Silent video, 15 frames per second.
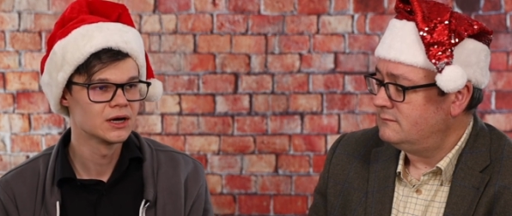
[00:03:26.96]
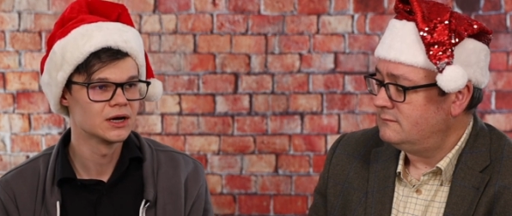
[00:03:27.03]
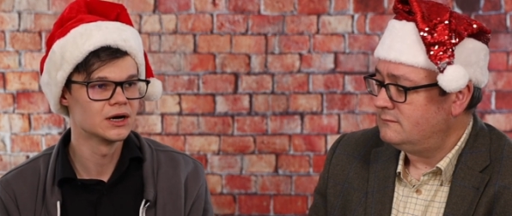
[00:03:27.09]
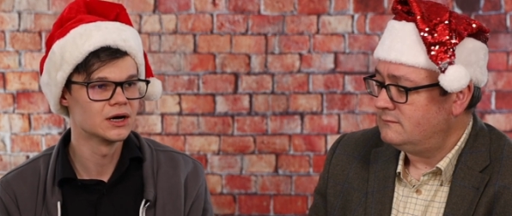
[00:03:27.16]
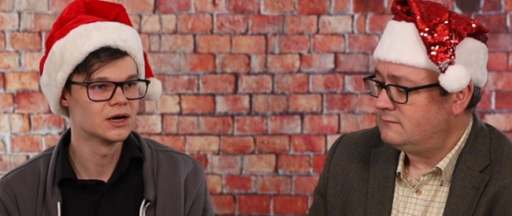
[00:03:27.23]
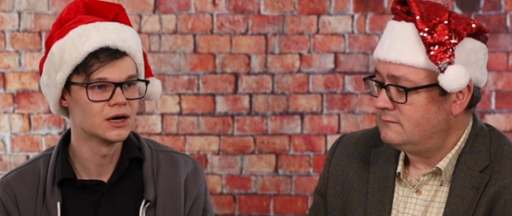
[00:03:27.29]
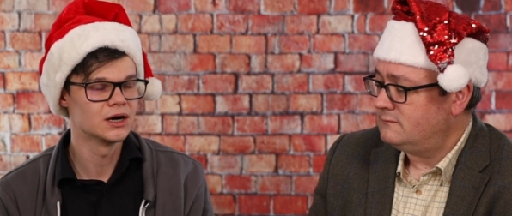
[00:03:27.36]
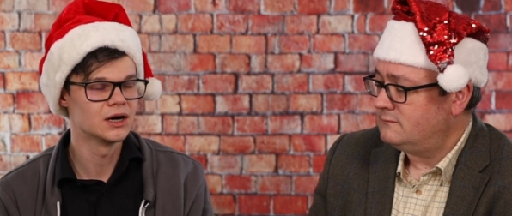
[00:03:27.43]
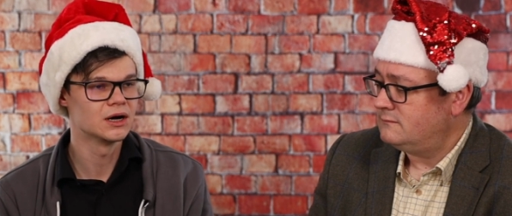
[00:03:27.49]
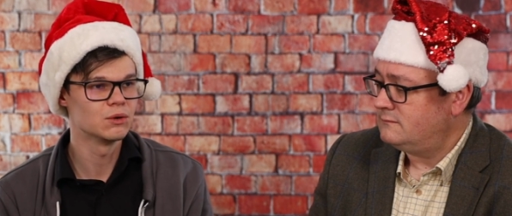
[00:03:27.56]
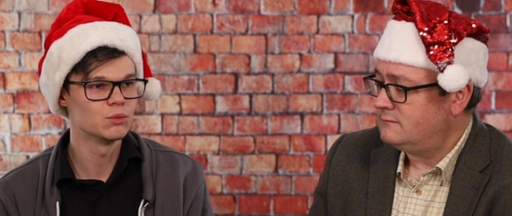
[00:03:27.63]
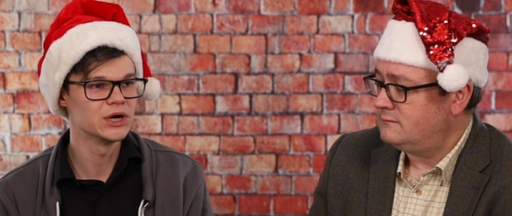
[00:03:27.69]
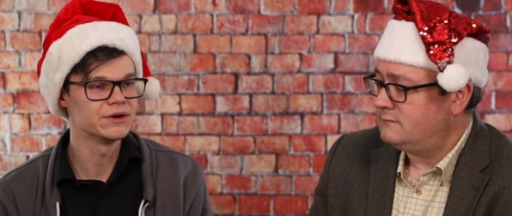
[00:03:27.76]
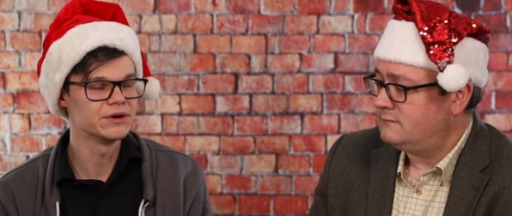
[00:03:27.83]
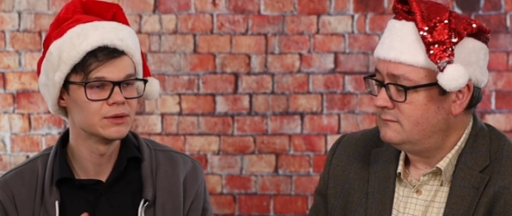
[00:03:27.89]
Speaker 1: uh,
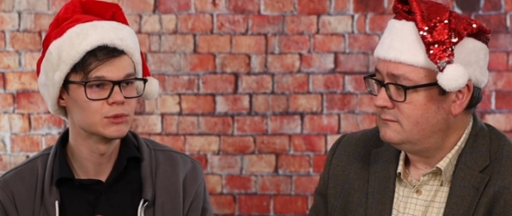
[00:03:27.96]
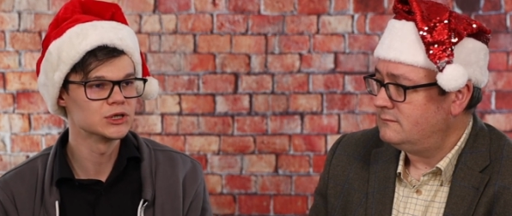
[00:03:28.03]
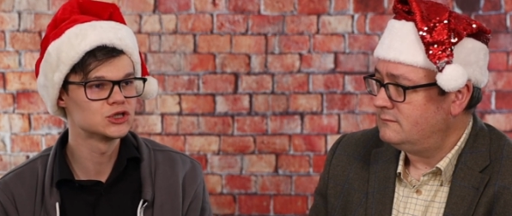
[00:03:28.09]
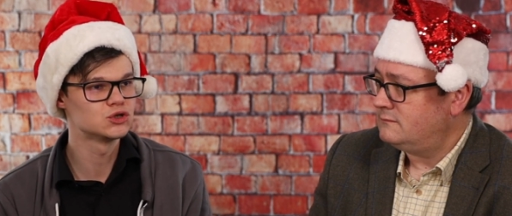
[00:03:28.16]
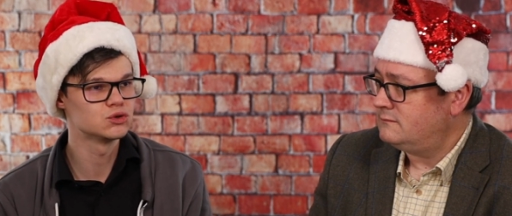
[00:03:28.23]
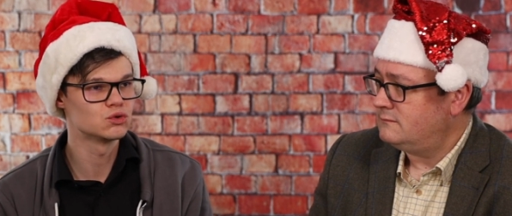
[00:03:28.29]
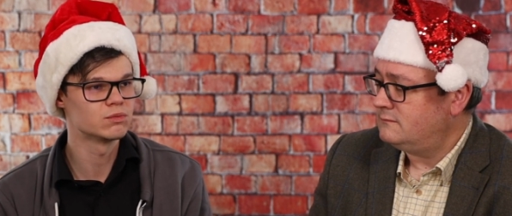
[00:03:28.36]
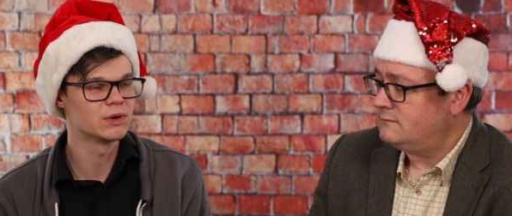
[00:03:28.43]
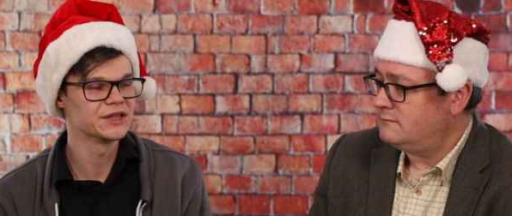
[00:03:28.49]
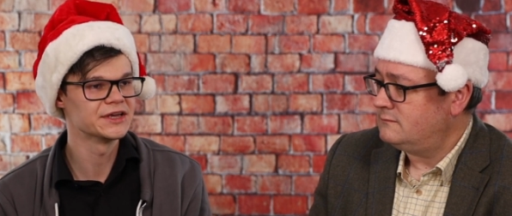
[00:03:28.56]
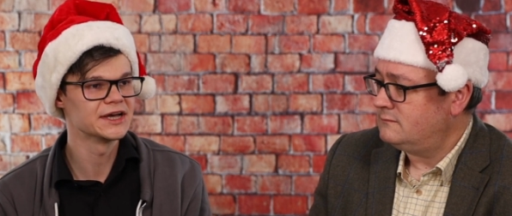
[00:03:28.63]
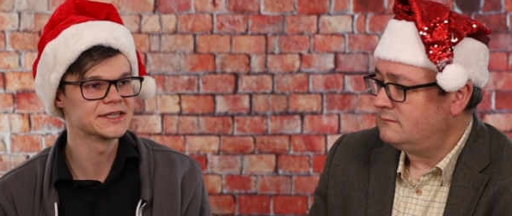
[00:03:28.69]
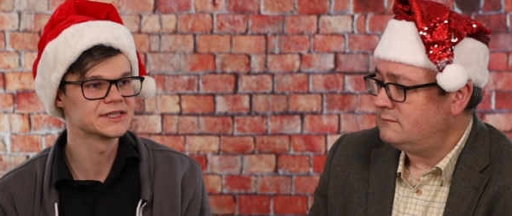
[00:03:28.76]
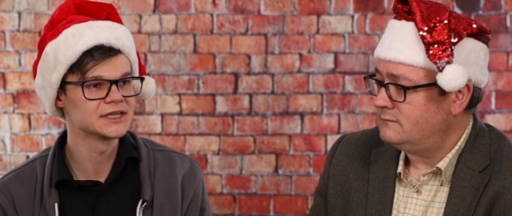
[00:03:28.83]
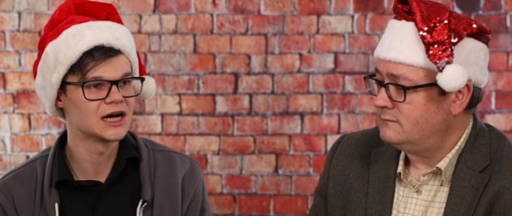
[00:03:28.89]
very mature by
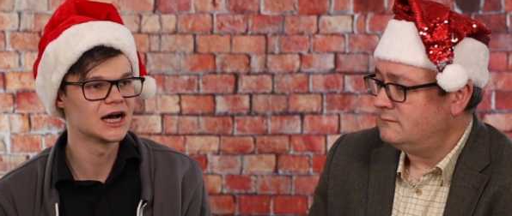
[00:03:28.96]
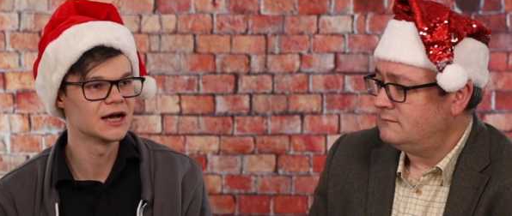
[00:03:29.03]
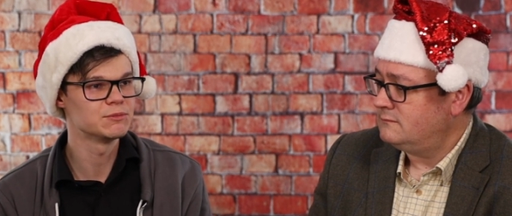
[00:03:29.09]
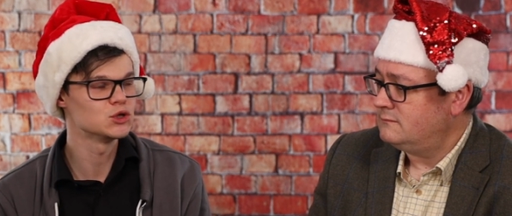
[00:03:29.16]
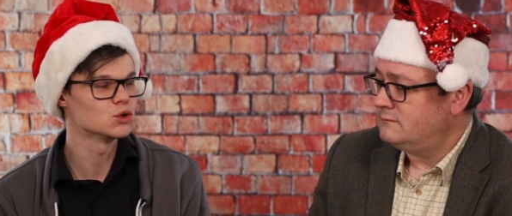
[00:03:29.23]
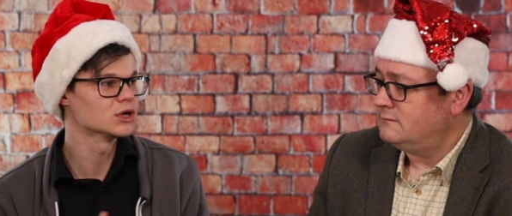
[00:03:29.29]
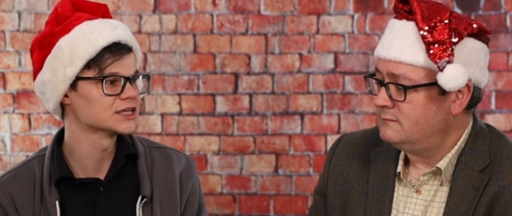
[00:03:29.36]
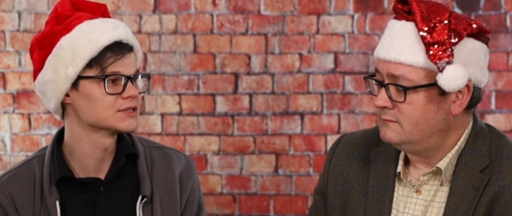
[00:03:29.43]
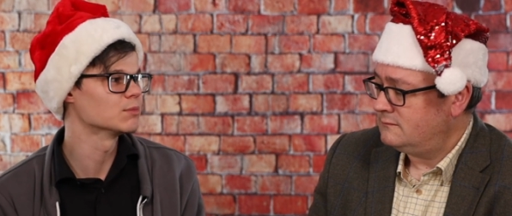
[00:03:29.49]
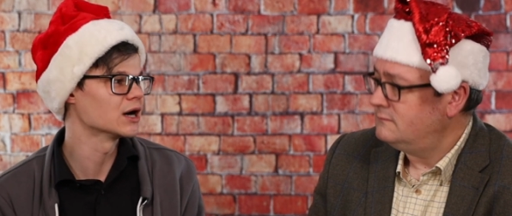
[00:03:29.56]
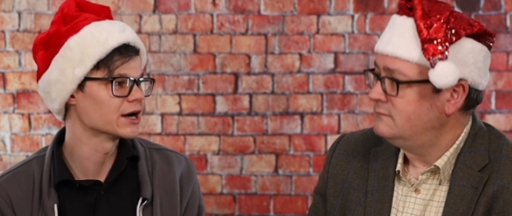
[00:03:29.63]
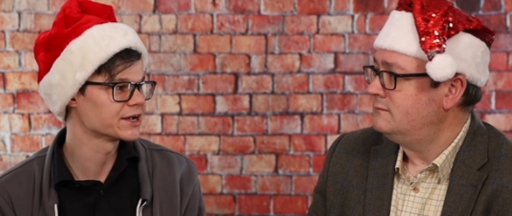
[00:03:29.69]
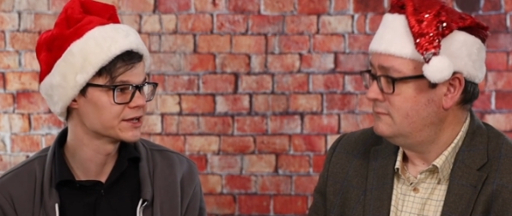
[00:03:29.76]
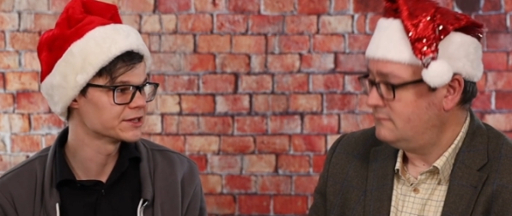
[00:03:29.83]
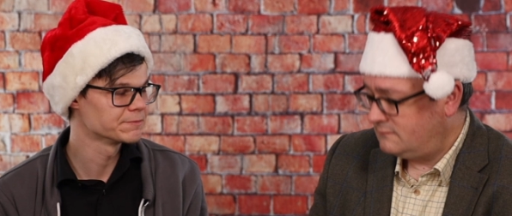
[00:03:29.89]
that time US
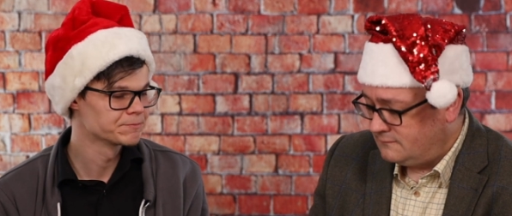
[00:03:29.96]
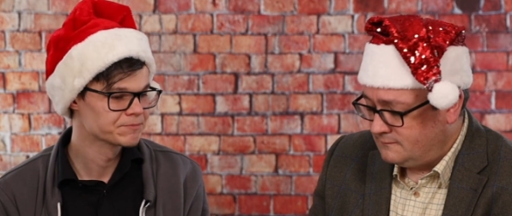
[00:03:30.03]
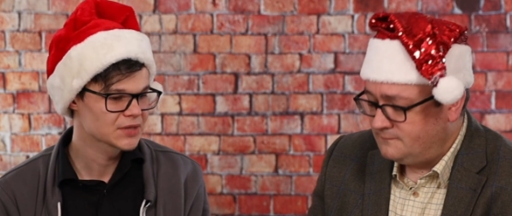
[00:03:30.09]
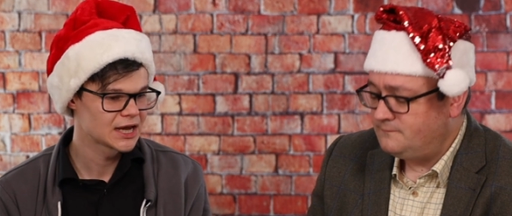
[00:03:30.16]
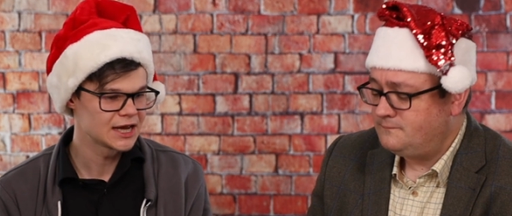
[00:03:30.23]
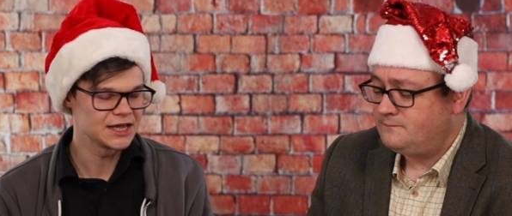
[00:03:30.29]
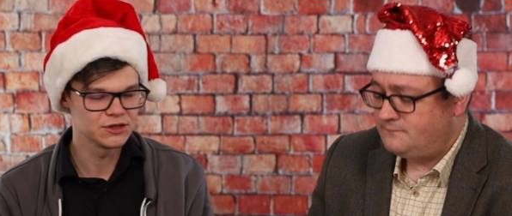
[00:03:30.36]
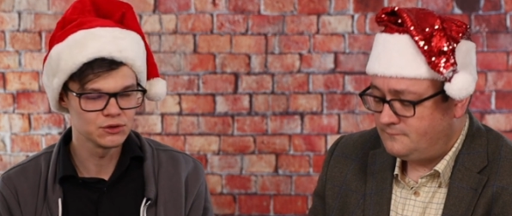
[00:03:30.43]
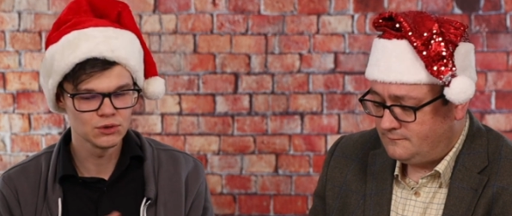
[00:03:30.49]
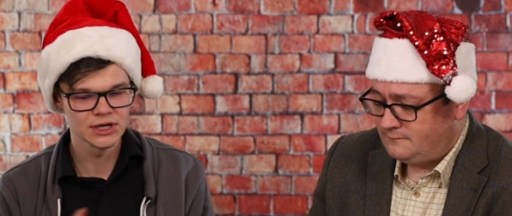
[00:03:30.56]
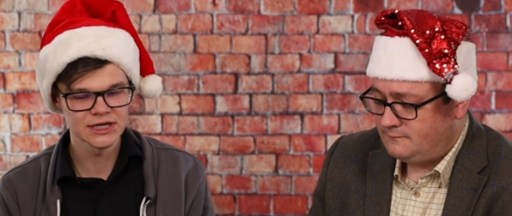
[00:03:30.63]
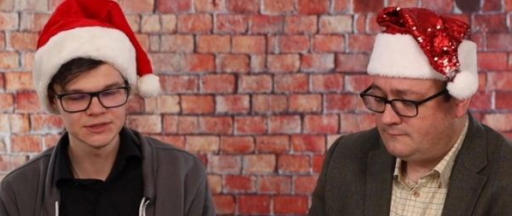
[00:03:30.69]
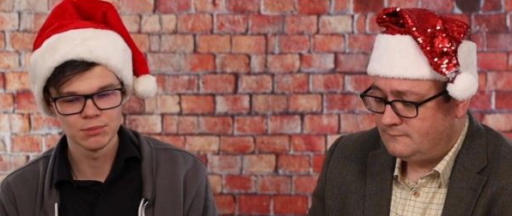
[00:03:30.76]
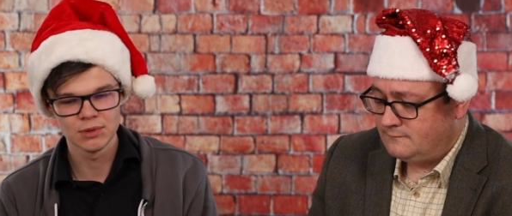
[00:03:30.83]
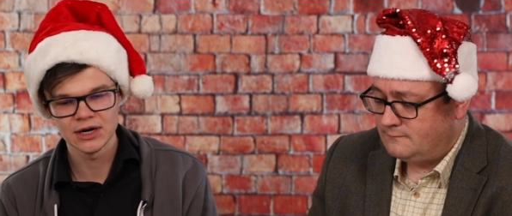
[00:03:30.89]
market. Mm. In
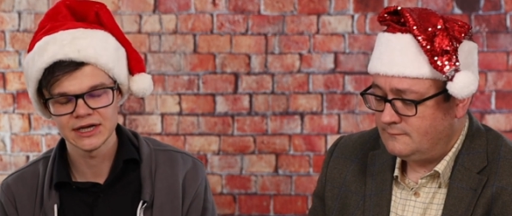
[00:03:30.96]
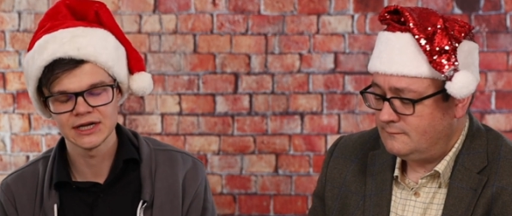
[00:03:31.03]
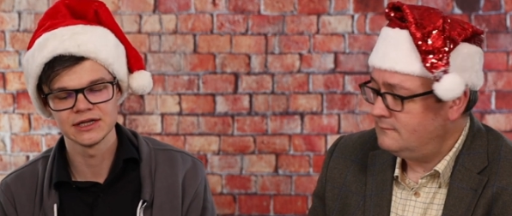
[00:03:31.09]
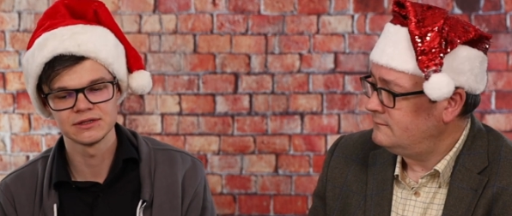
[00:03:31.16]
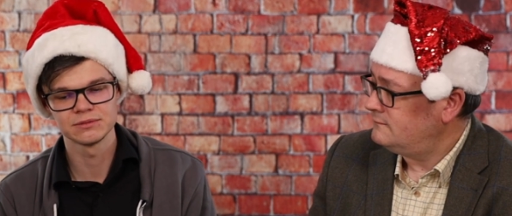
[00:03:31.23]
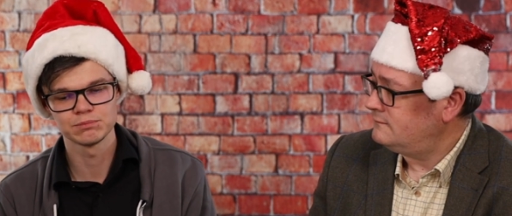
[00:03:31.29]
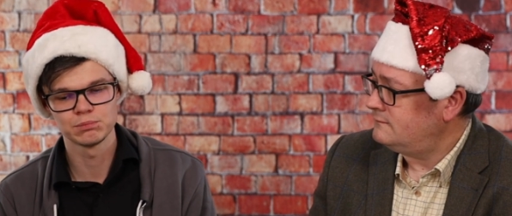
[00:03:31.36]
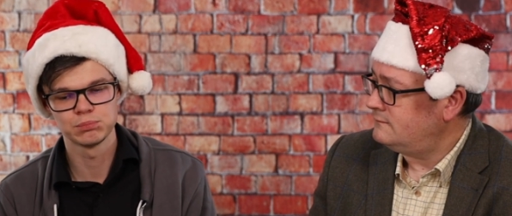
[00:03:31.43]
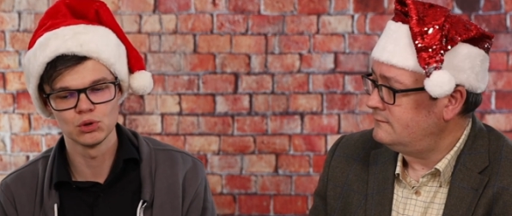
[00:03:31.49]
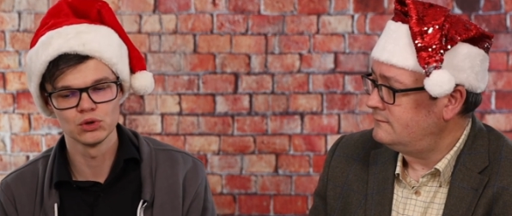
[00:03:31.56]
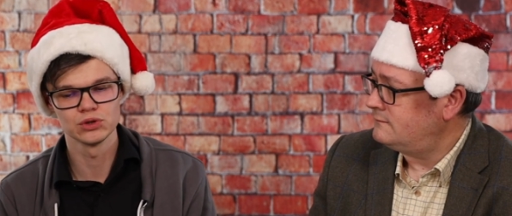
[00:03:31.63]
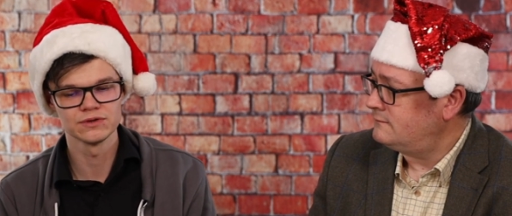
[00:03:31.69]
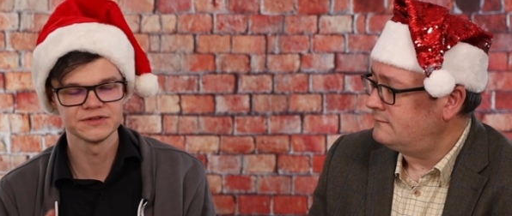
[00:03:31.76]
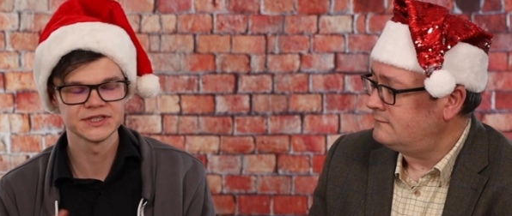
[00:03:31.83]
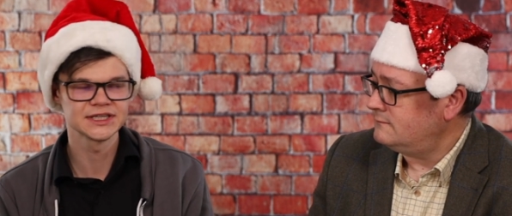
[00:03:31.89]
US market,
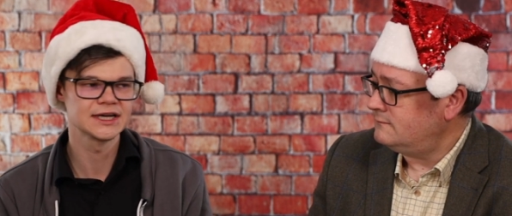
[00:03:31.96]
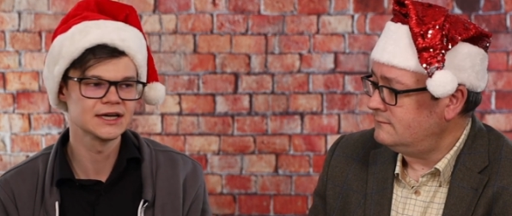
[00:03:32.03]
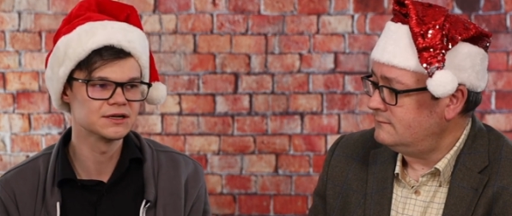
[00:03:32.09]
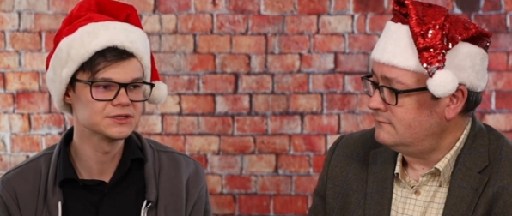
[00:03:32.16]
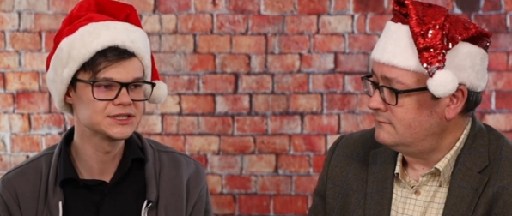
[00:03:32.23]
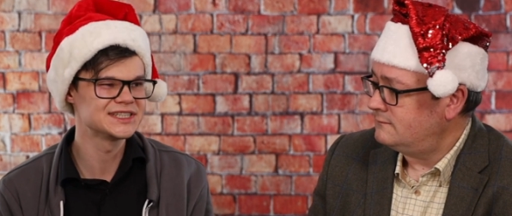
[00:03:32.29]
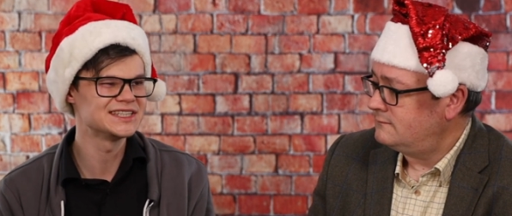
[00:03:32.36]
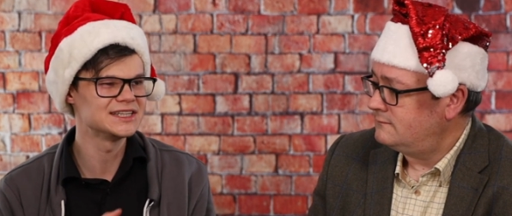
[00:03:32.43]
point of sales